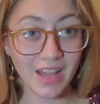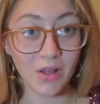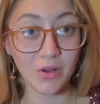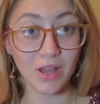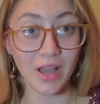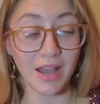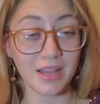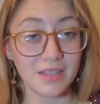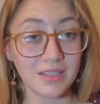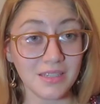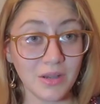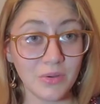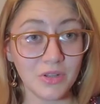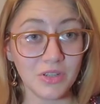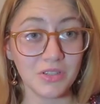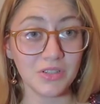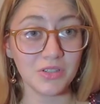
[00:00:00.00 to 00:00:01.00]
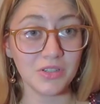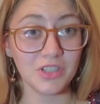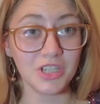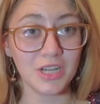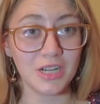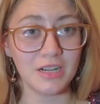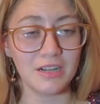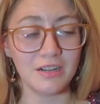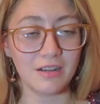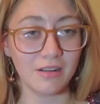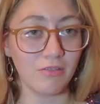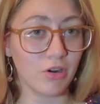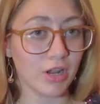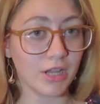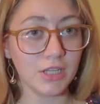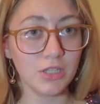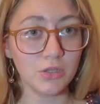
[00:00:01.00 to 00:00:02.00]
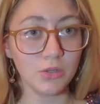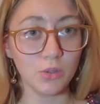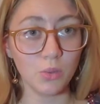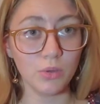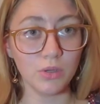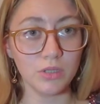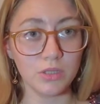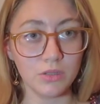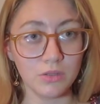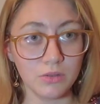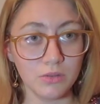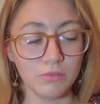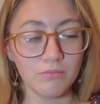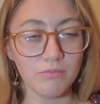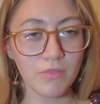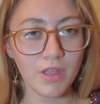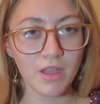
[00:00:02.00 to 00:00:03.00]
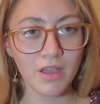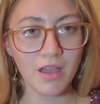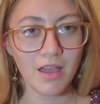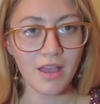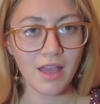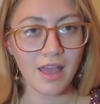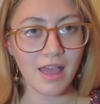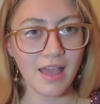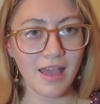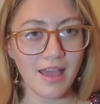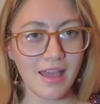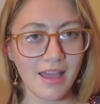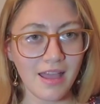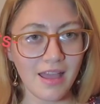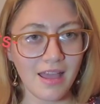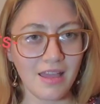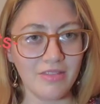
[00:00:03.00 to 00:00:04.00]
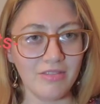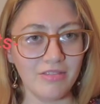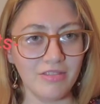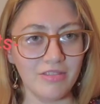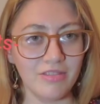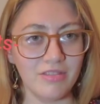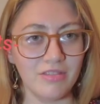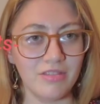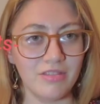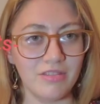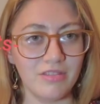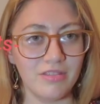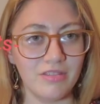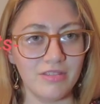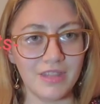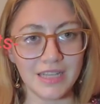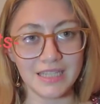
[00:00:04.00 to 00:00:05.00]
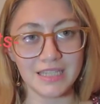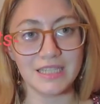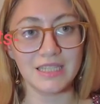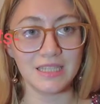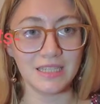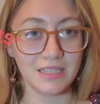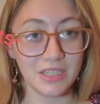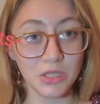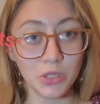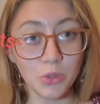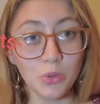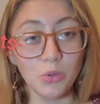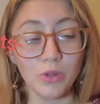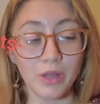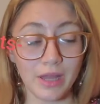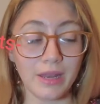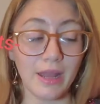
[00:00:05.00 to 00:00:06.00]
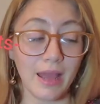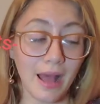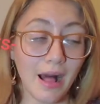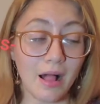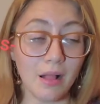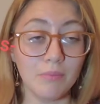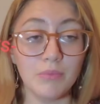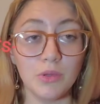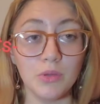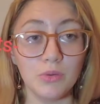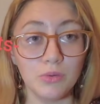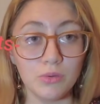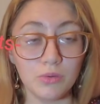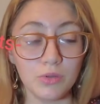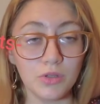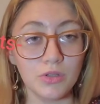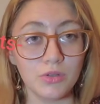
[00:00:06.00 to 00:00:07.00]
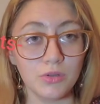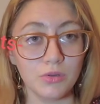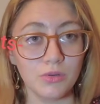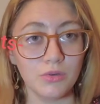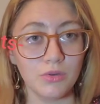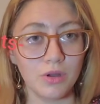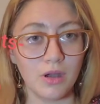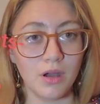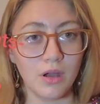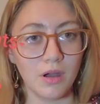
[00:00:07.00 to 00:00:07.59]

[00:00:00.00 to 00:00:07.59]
Hello guys, I want to share a great tool with you, and this tool can help you to